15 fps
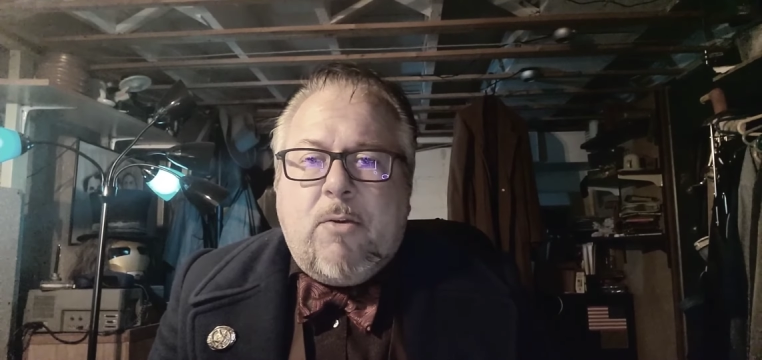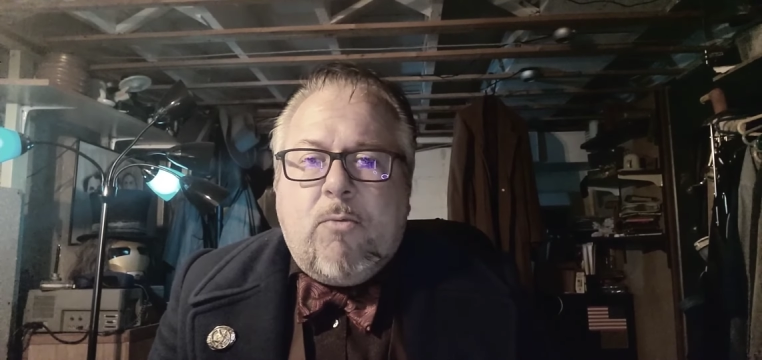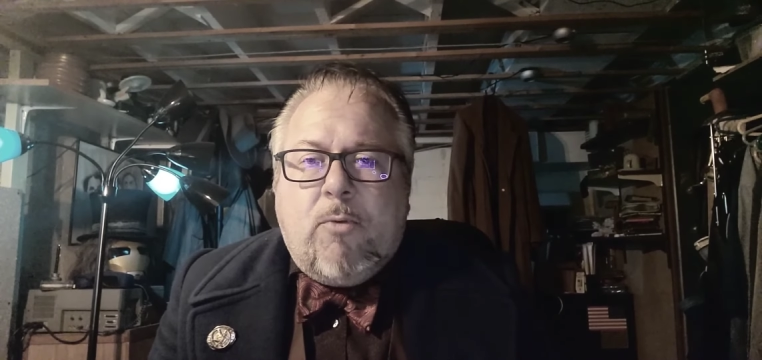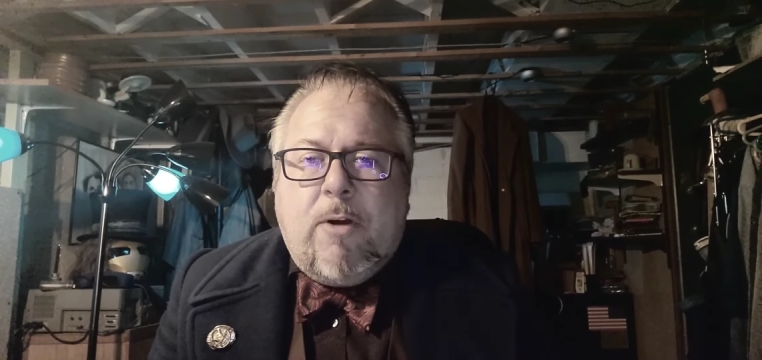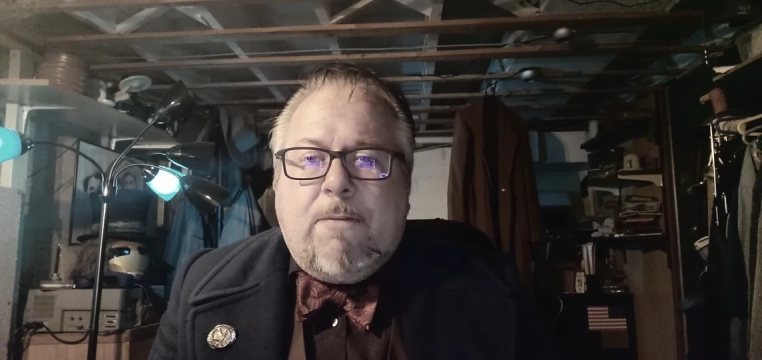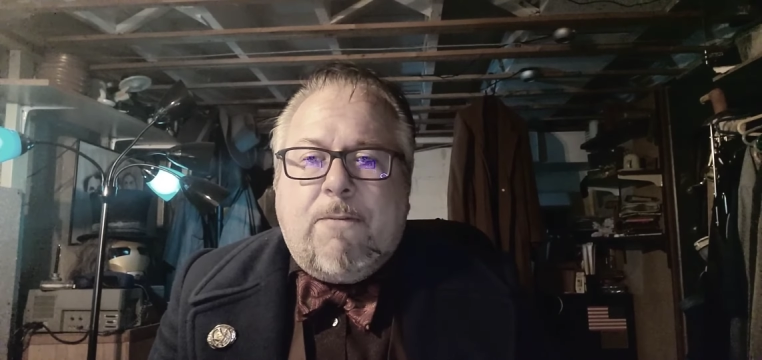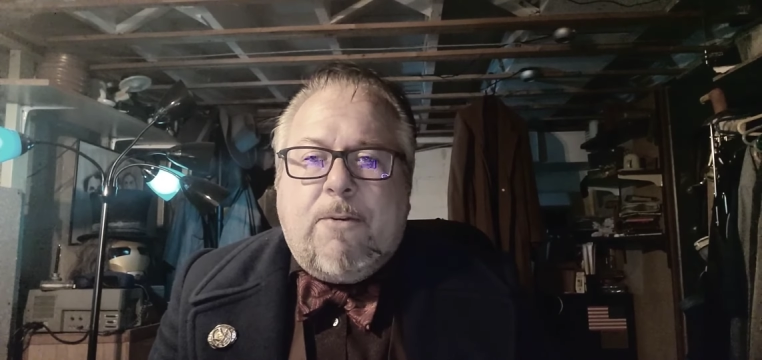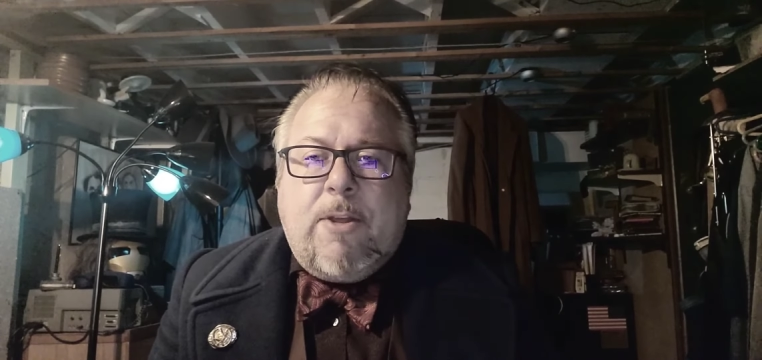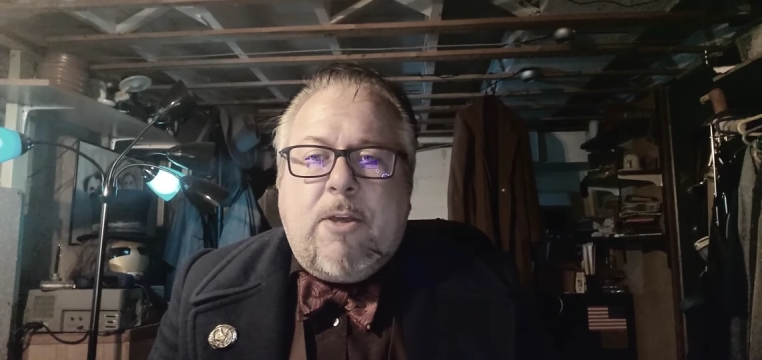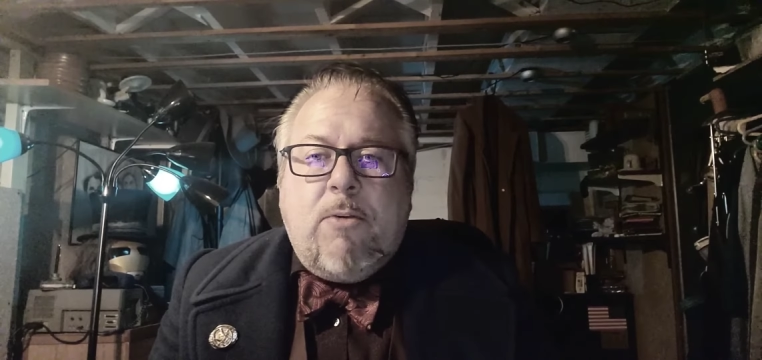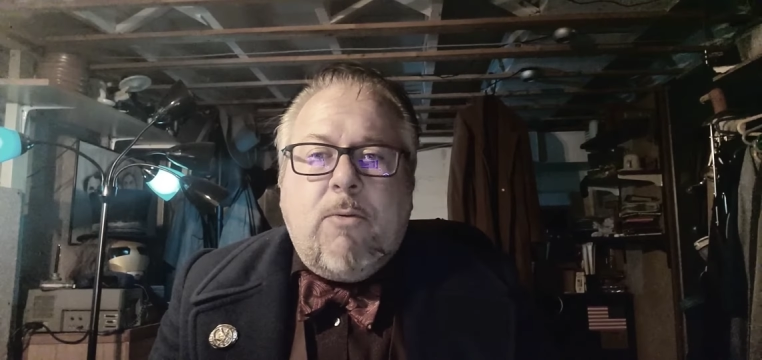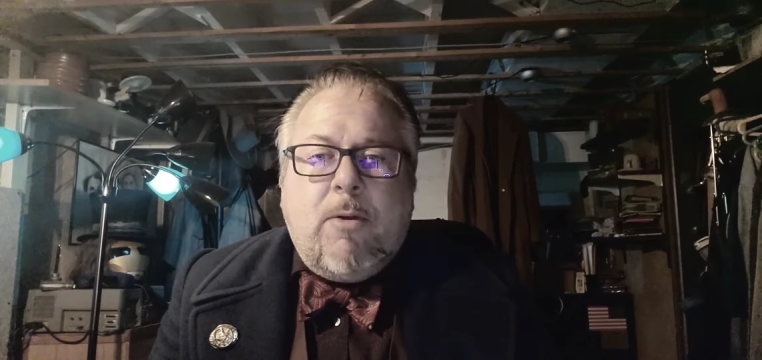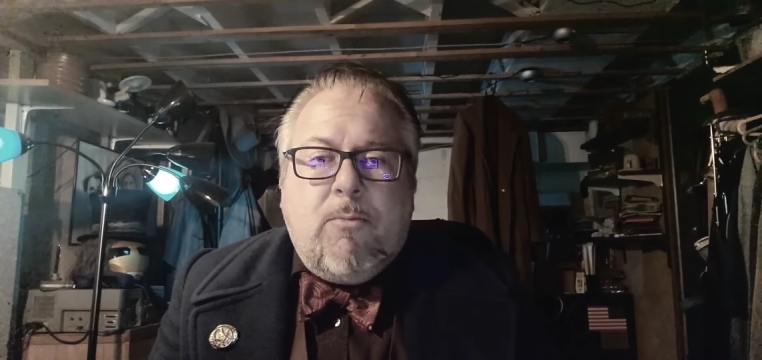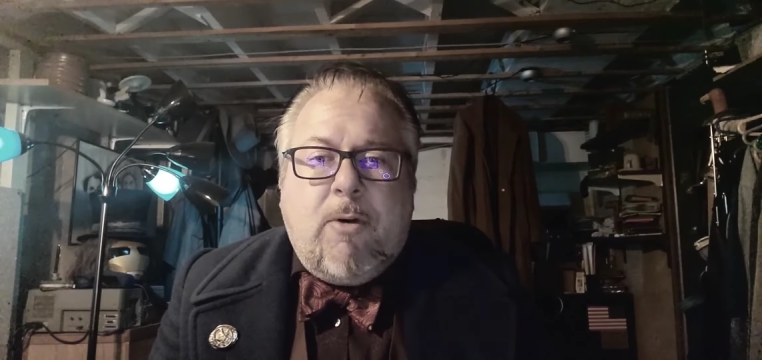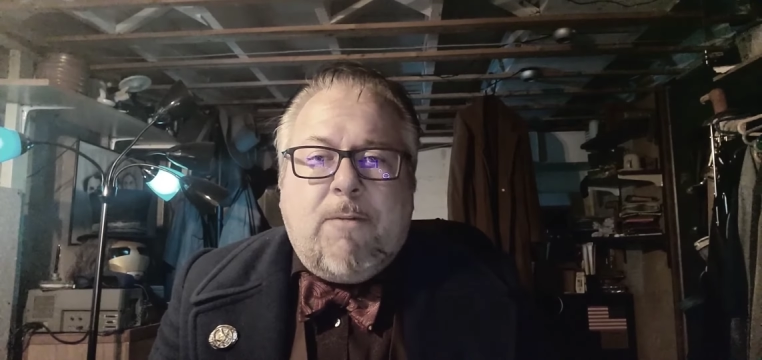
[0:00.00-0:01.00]
1 for
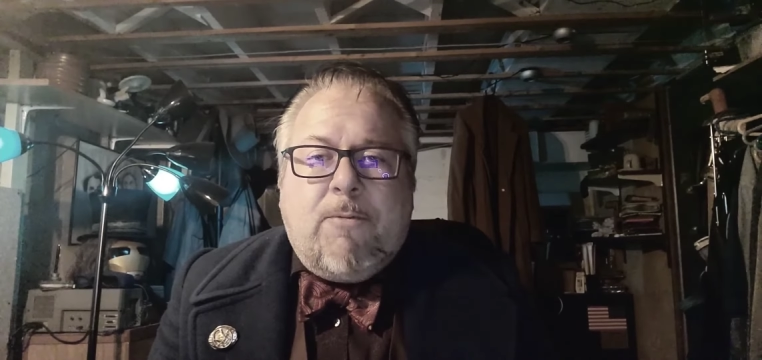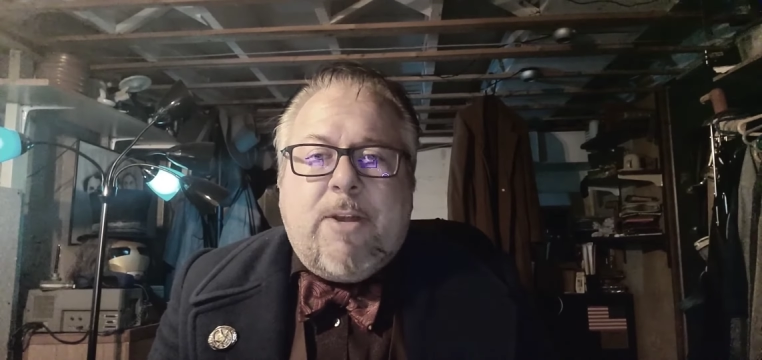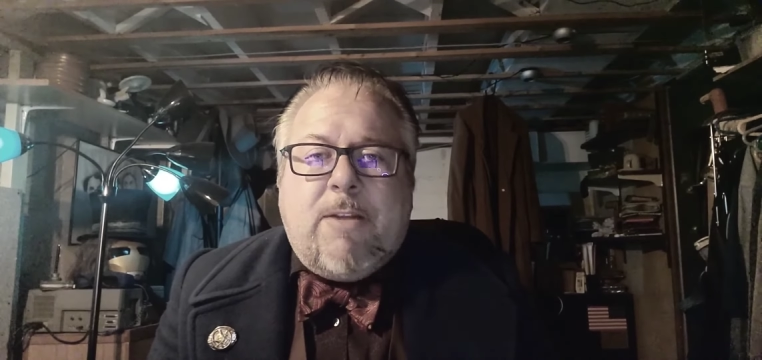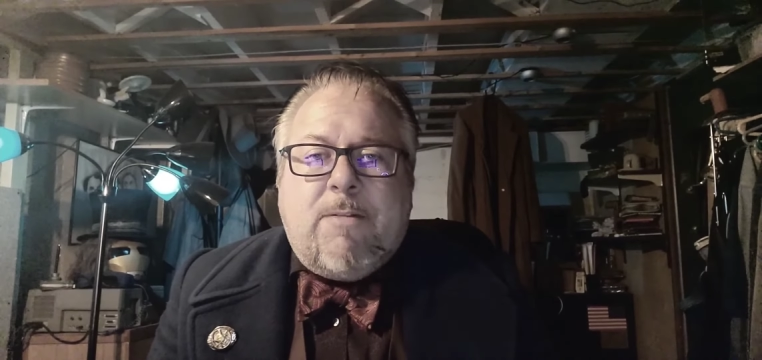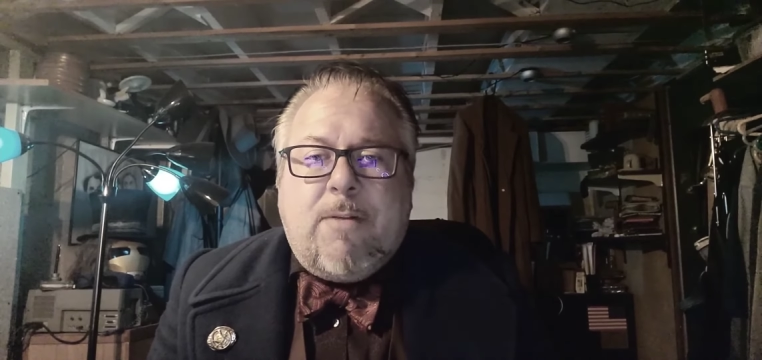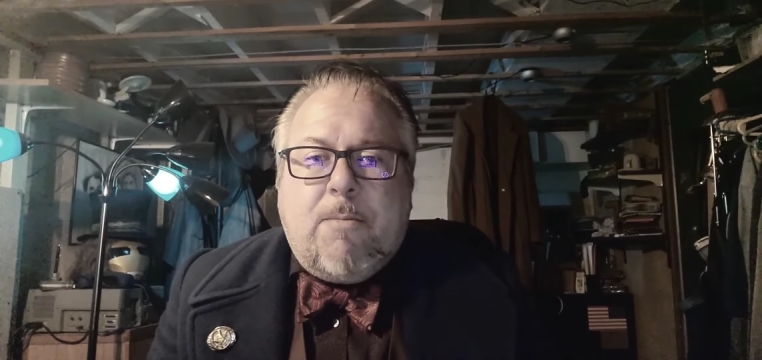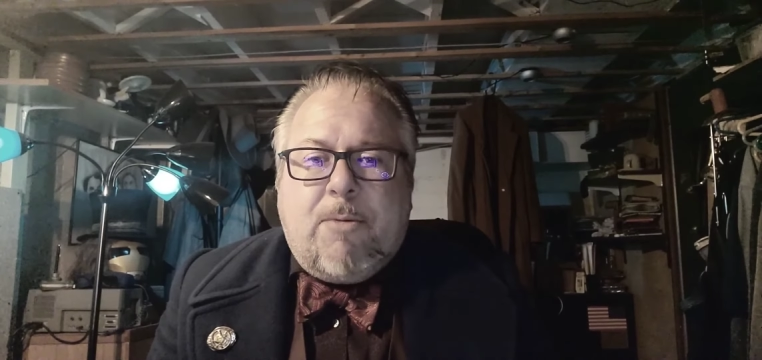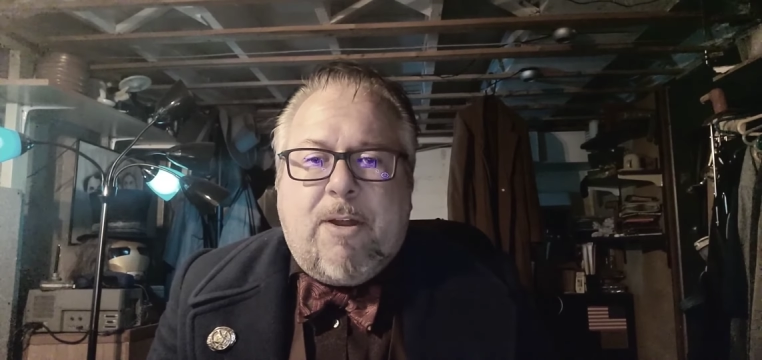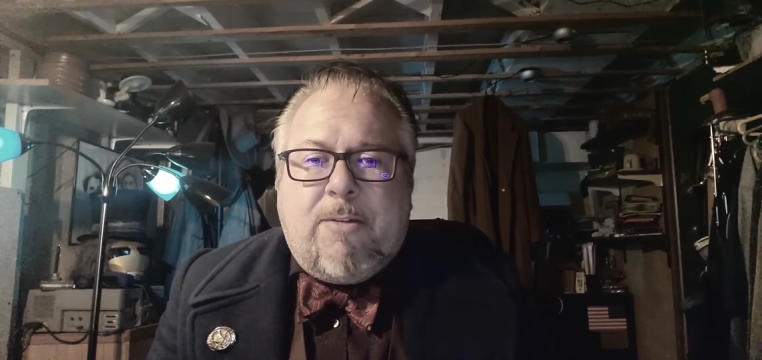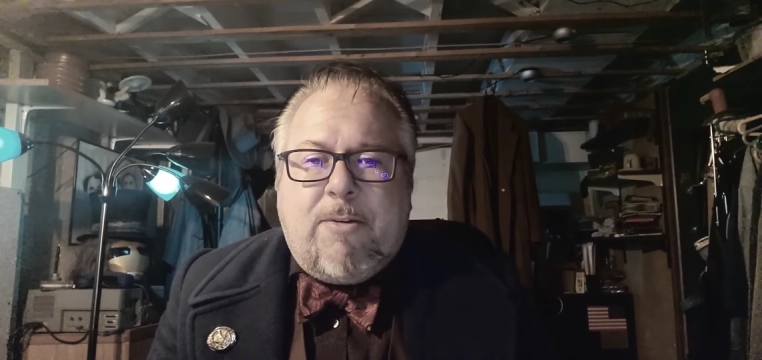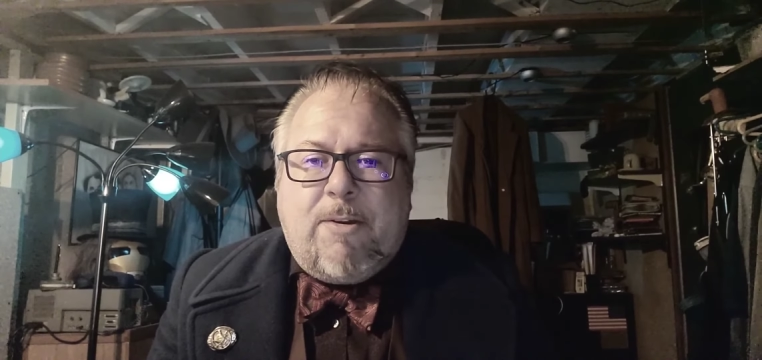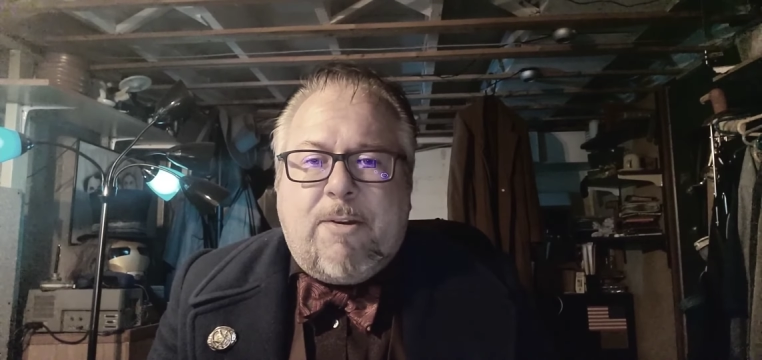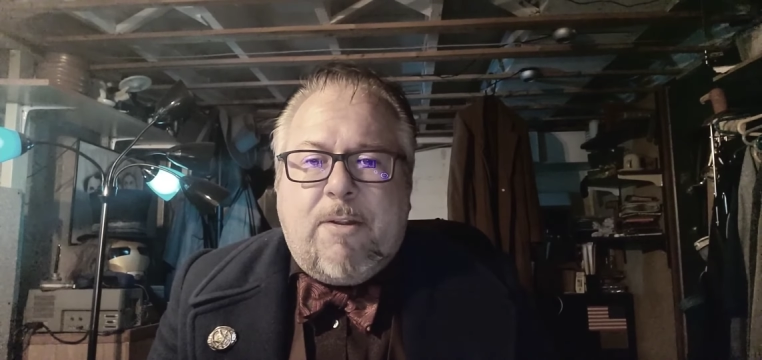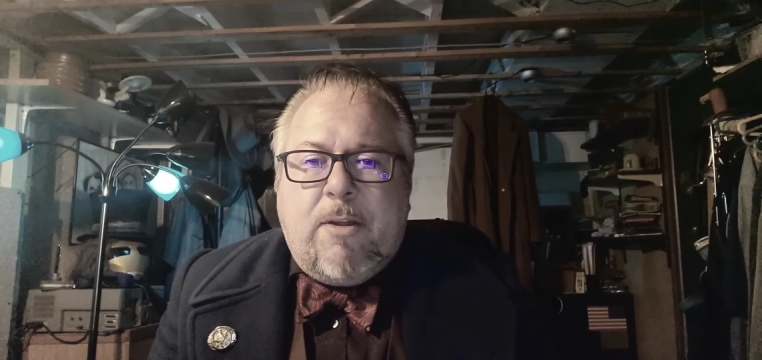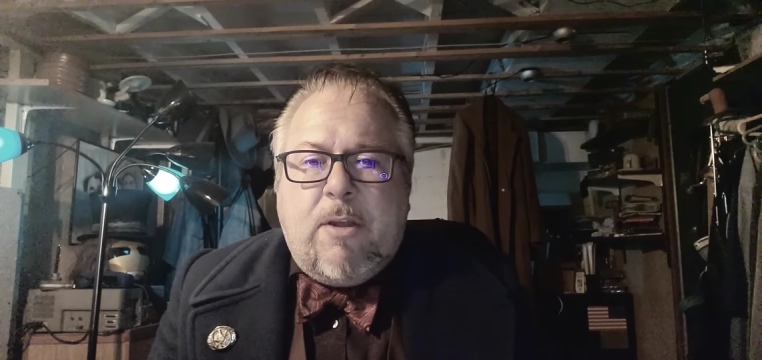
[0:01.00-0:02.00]
you and 1 for each of your
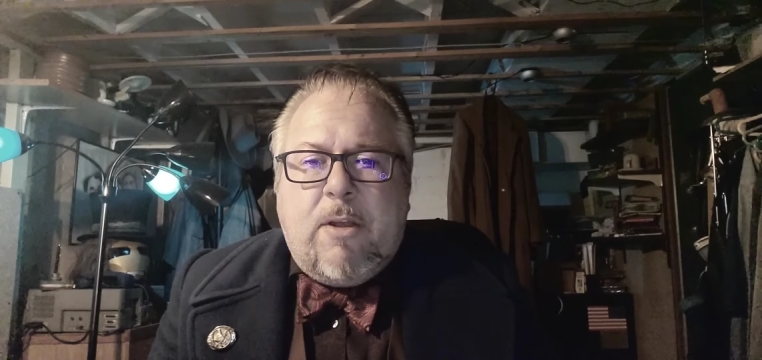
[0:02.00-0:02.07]
brothers.